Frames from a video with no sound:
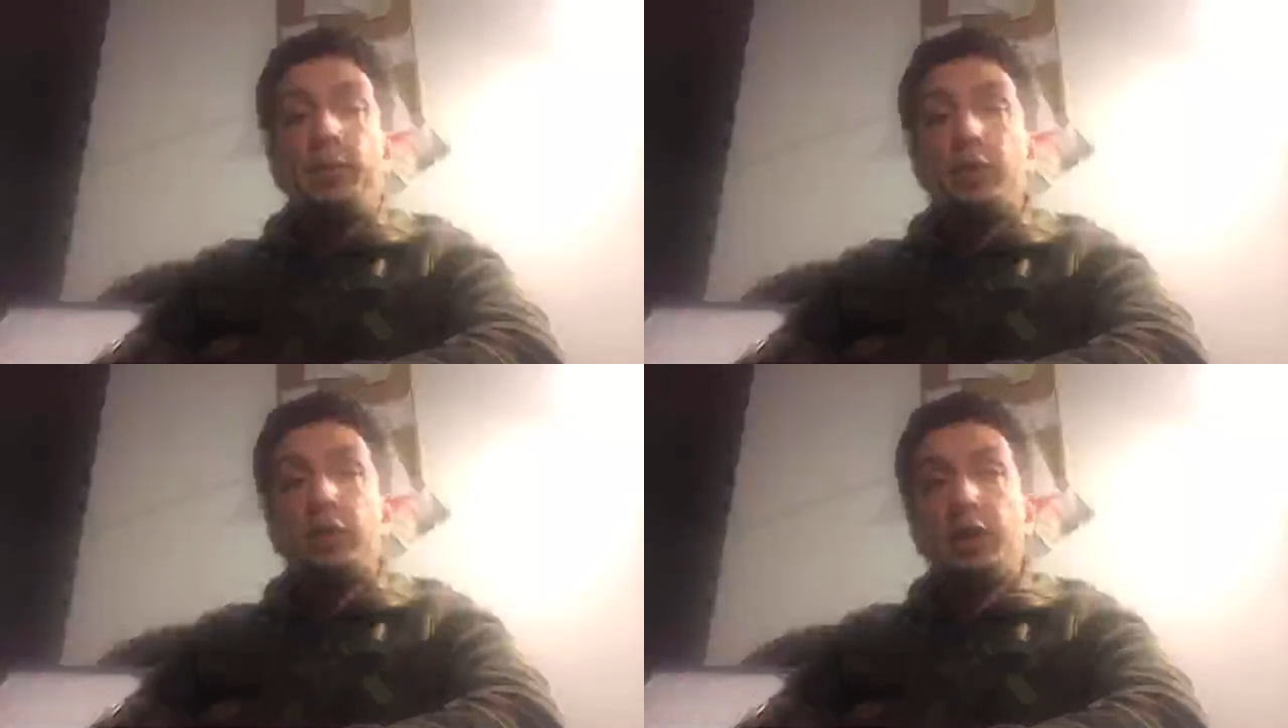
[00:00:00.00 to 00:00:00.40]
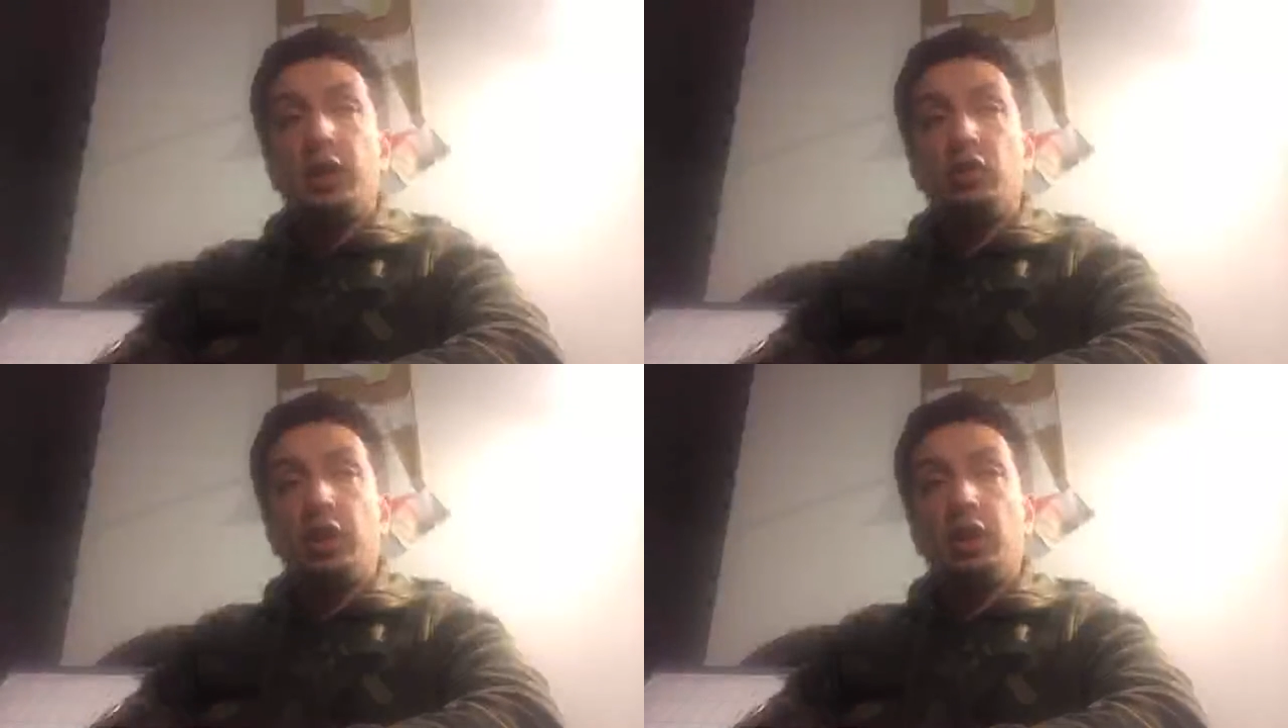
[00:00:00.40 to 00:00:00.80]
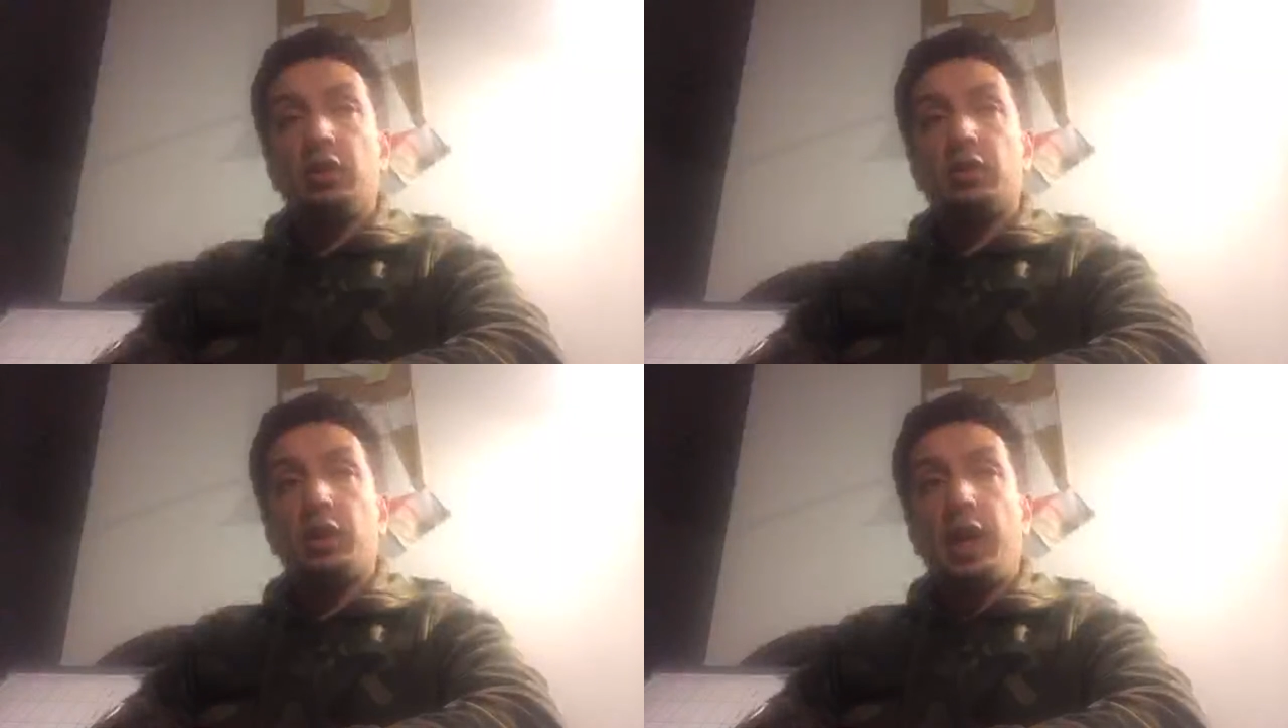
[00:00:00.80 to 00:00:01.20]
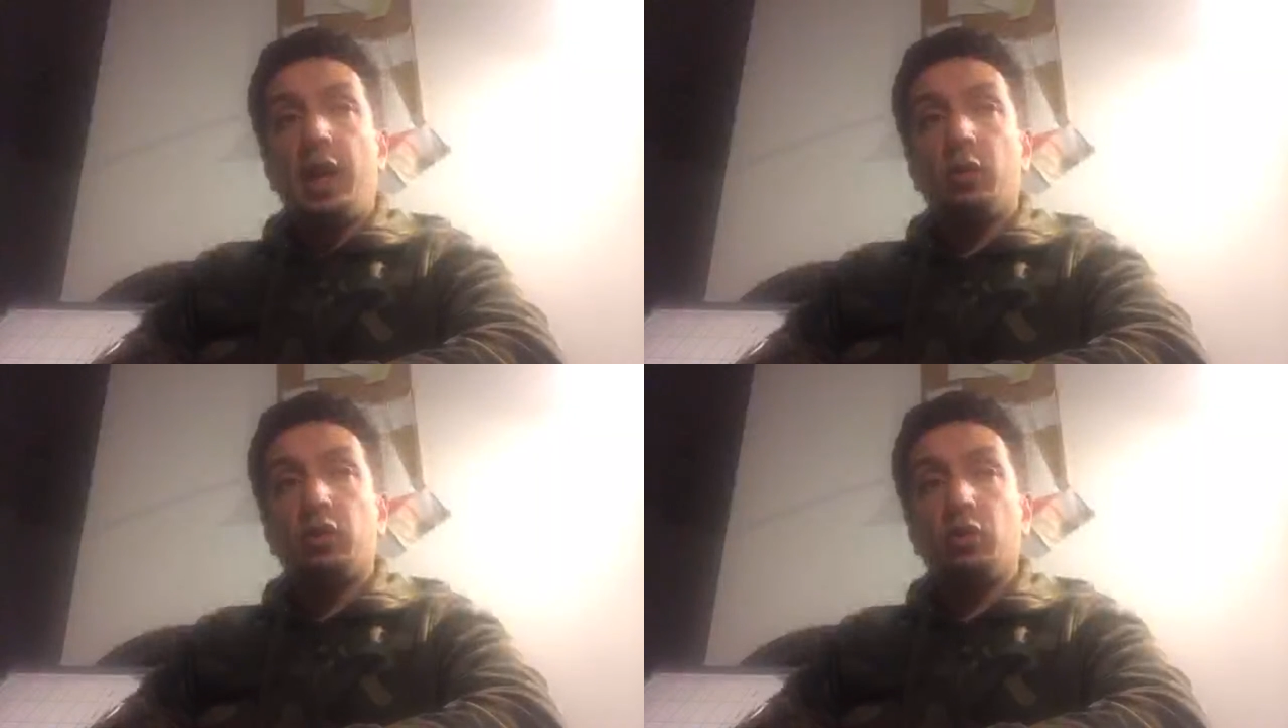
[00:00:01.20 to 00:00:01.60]
teaching, to
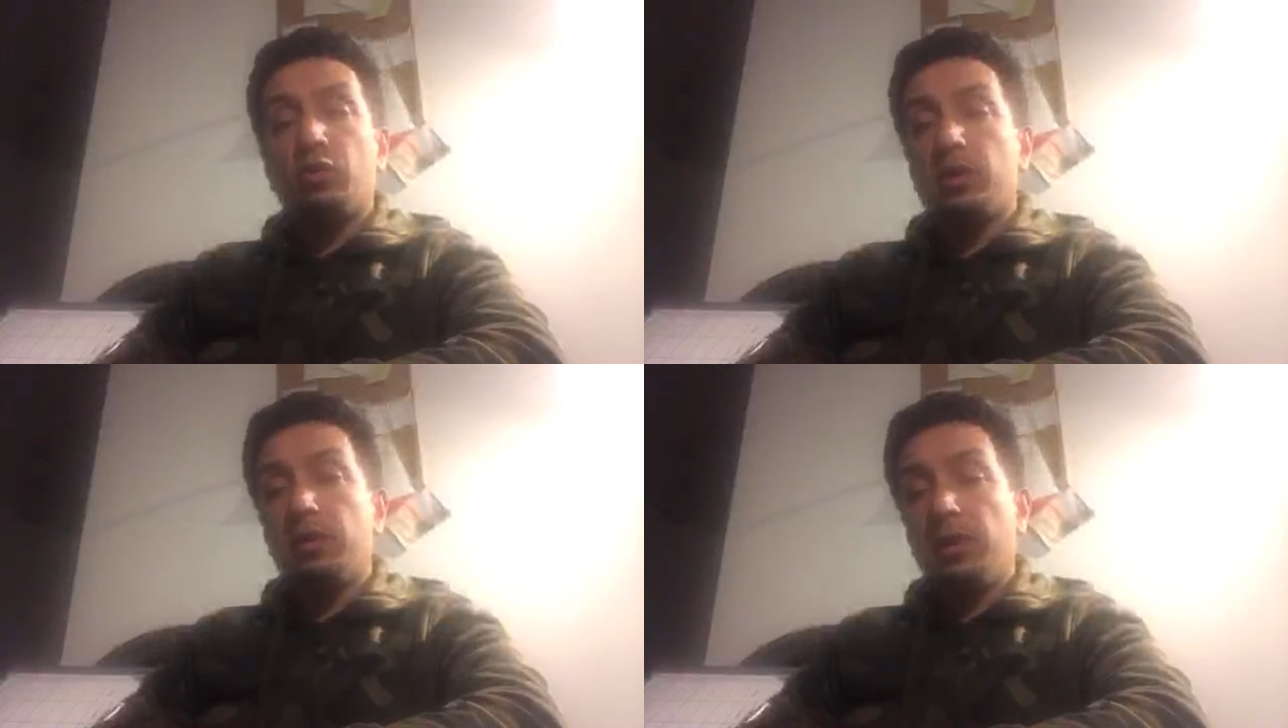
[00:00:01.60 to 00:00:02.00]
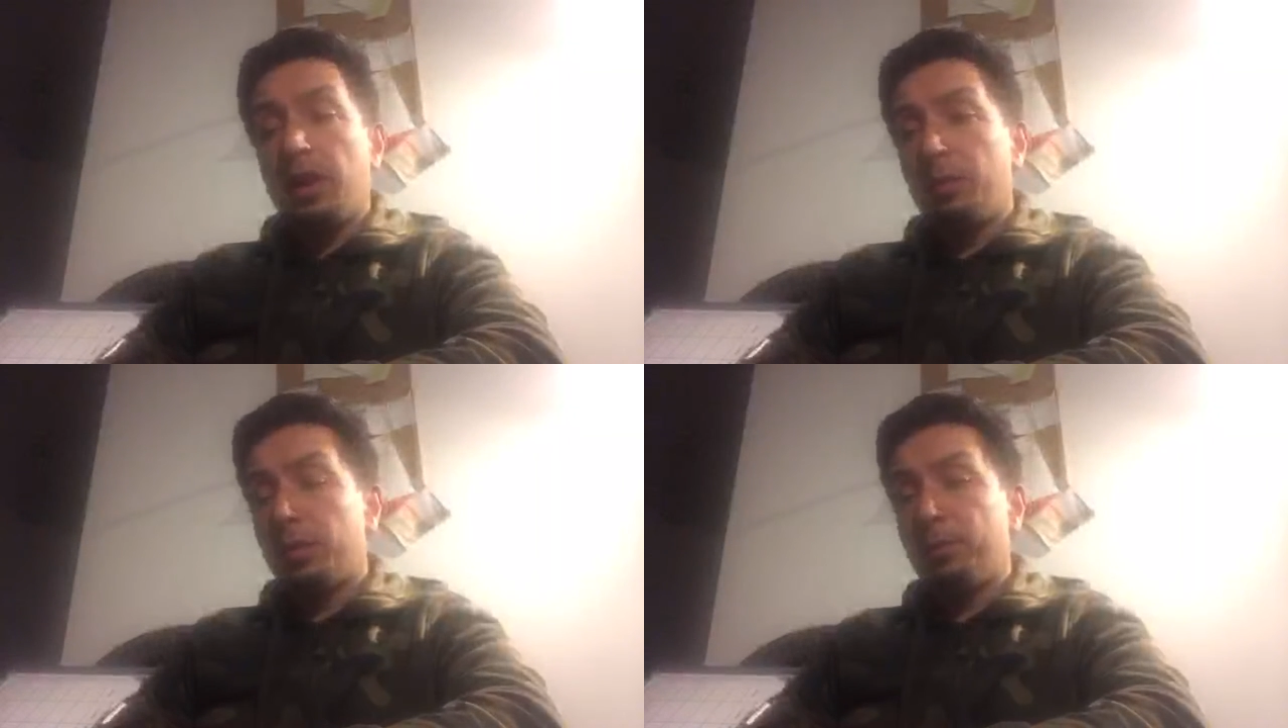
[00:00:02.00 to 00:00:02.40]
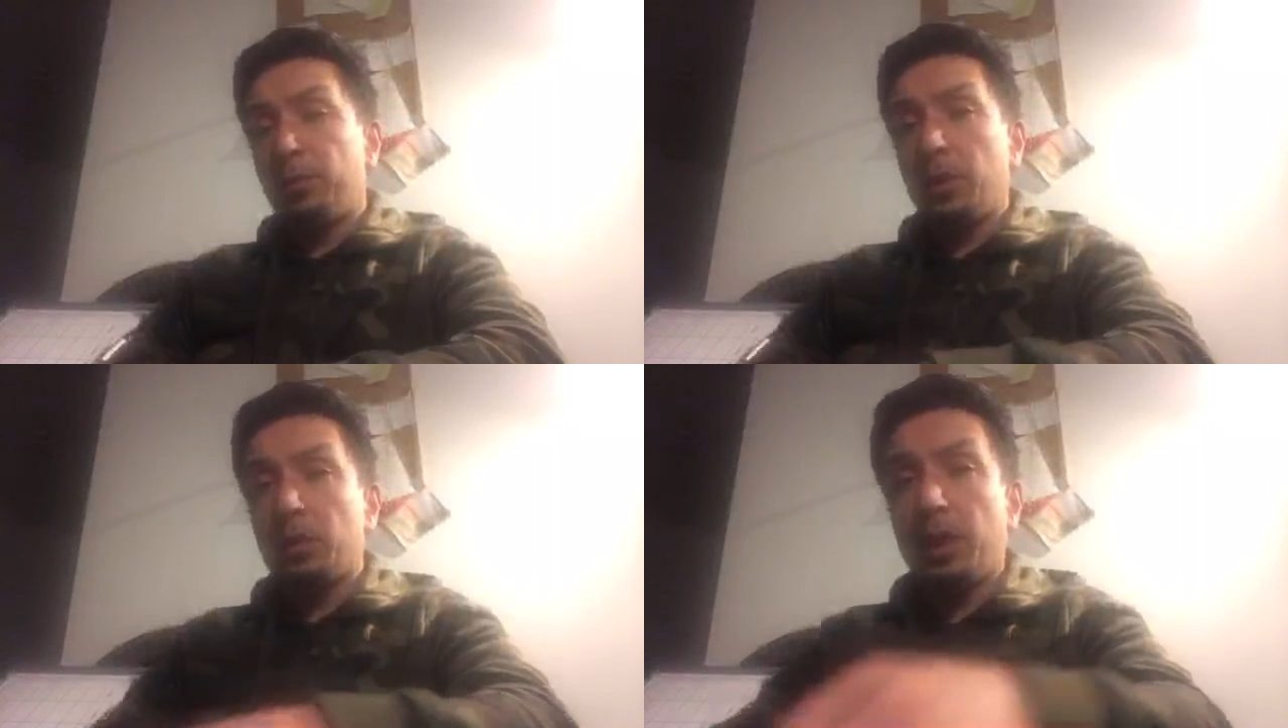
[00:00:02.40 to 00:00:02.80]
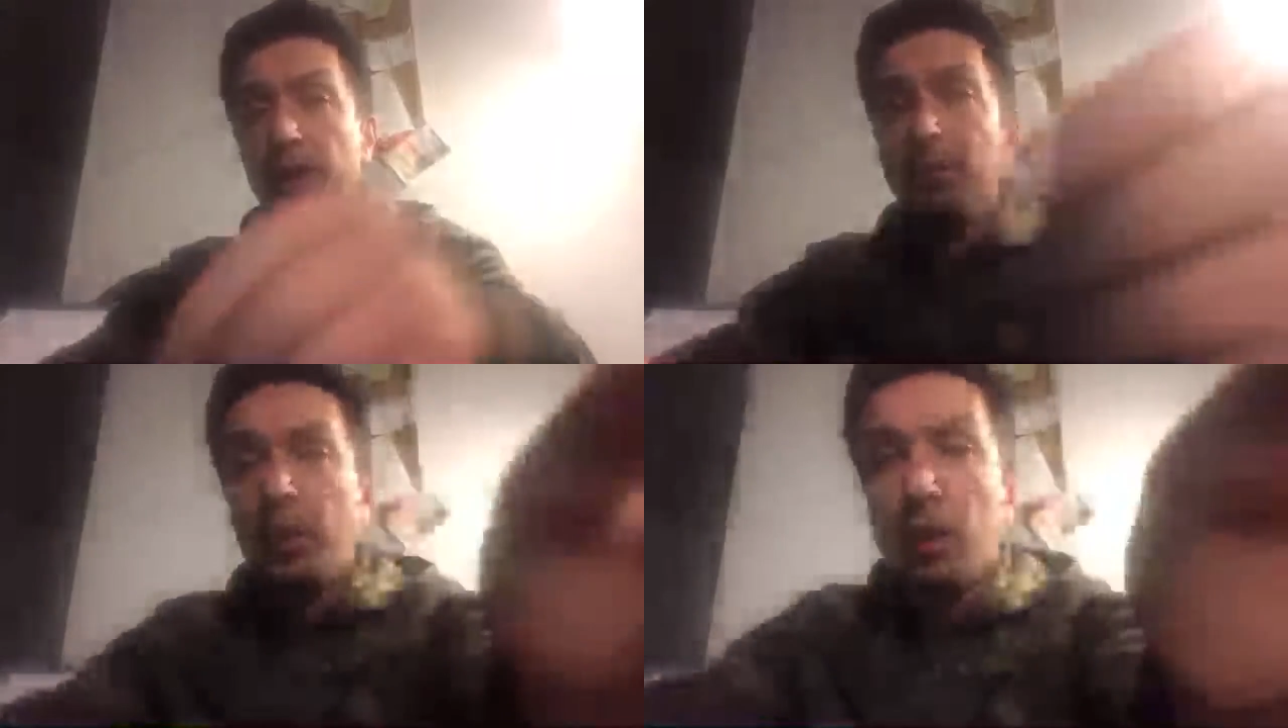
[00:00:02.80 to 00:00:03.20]
how children develop. Okay,
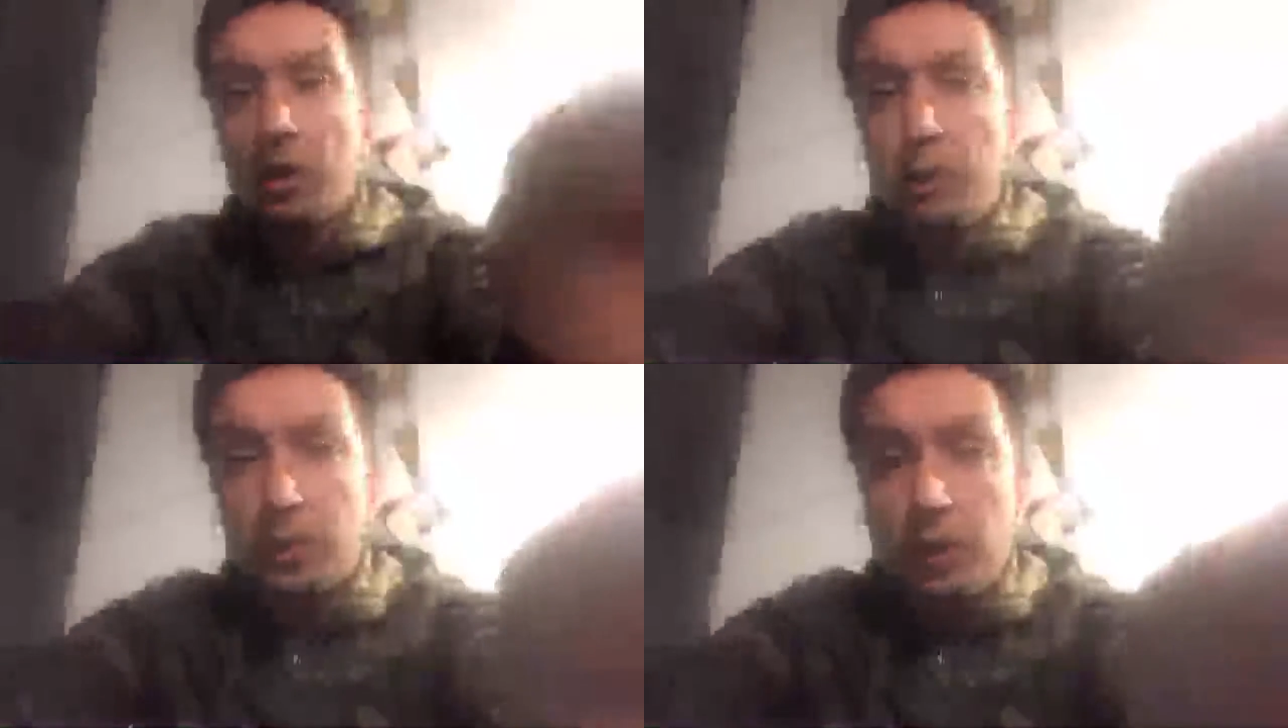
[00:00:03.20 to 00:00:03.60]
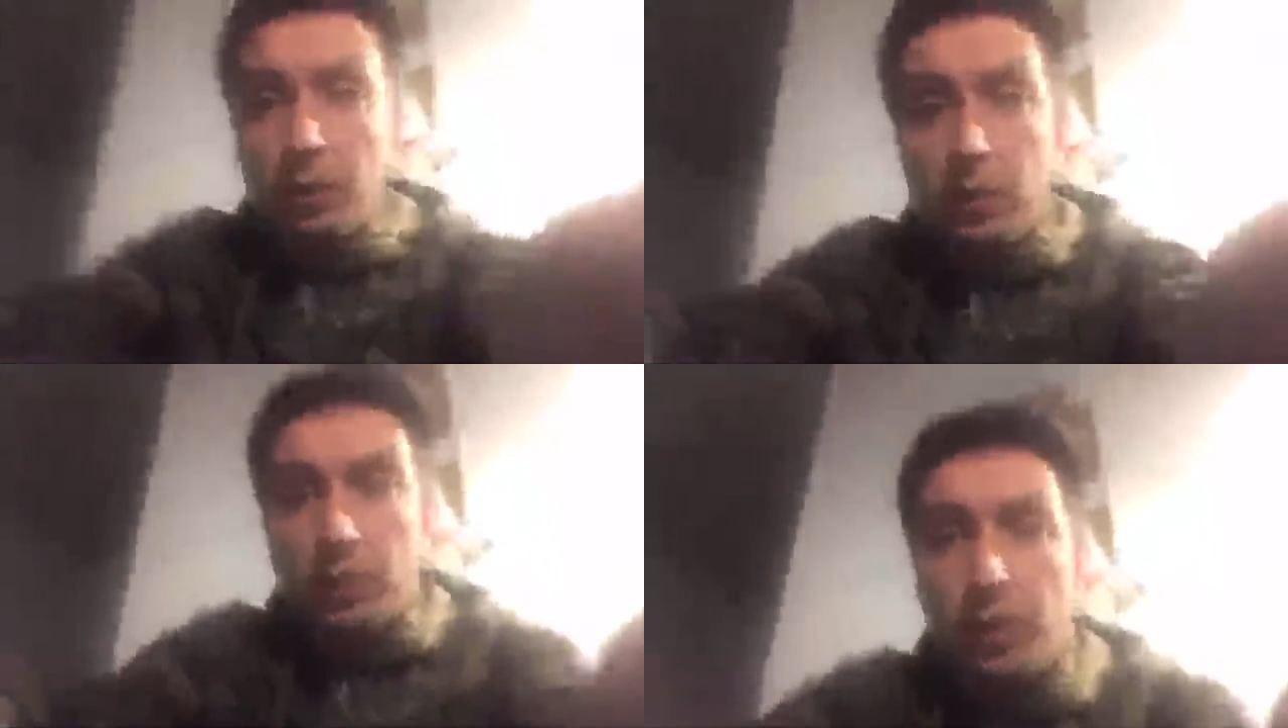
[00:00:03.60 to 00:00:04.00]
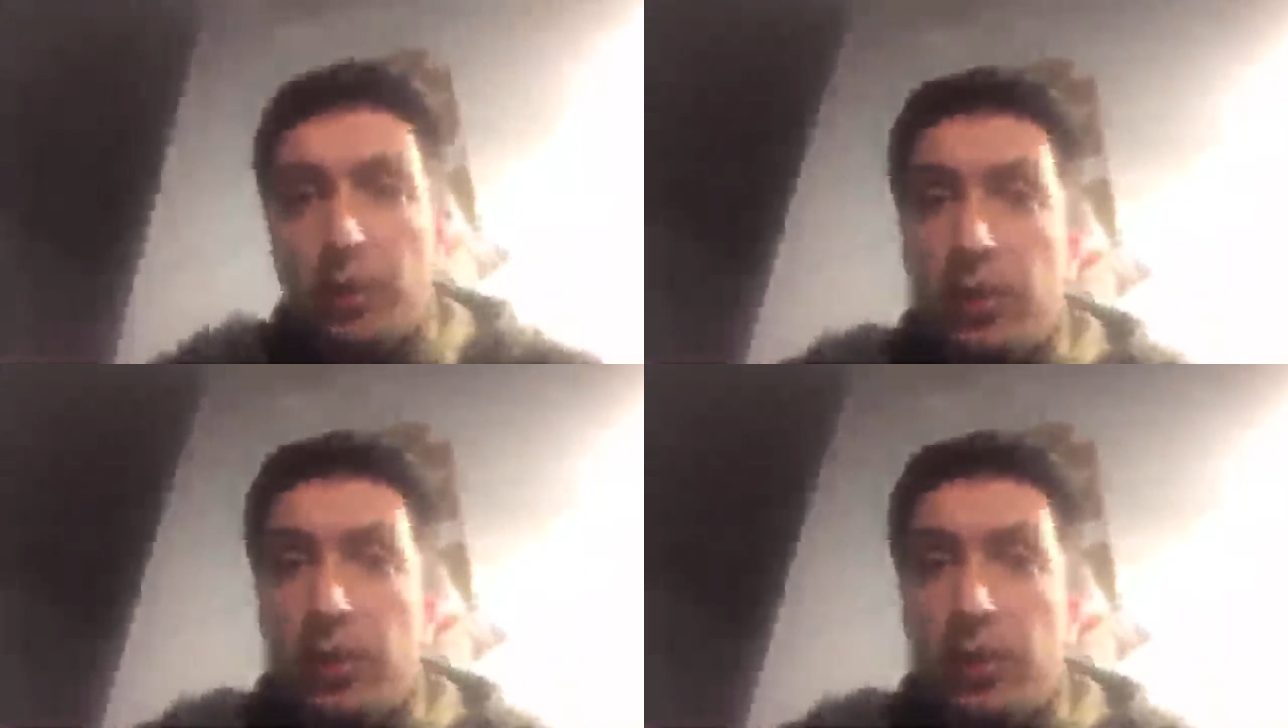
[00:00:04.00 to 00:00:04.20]
so sorry, I just